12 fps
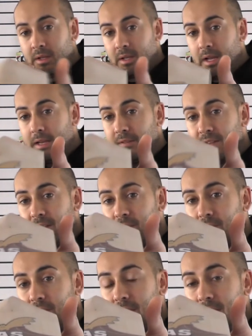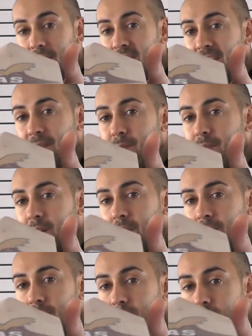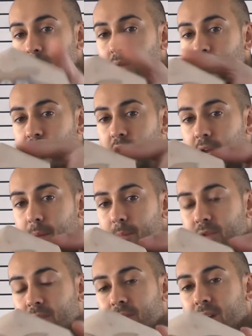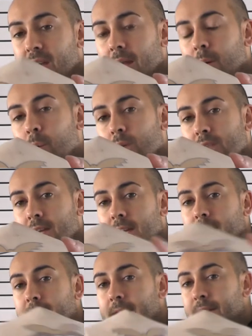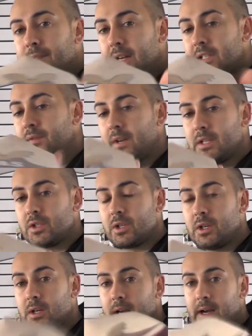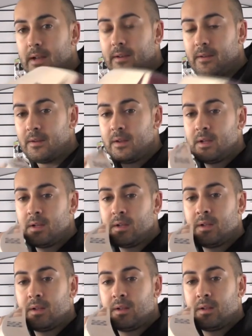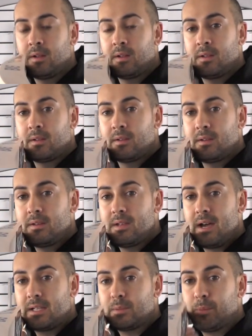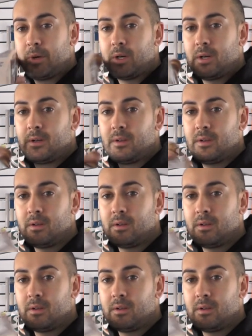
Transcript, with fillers: And if you look there, you're getting very full shape. So very little wood taken out. Thatch fit toe guard. Nice bow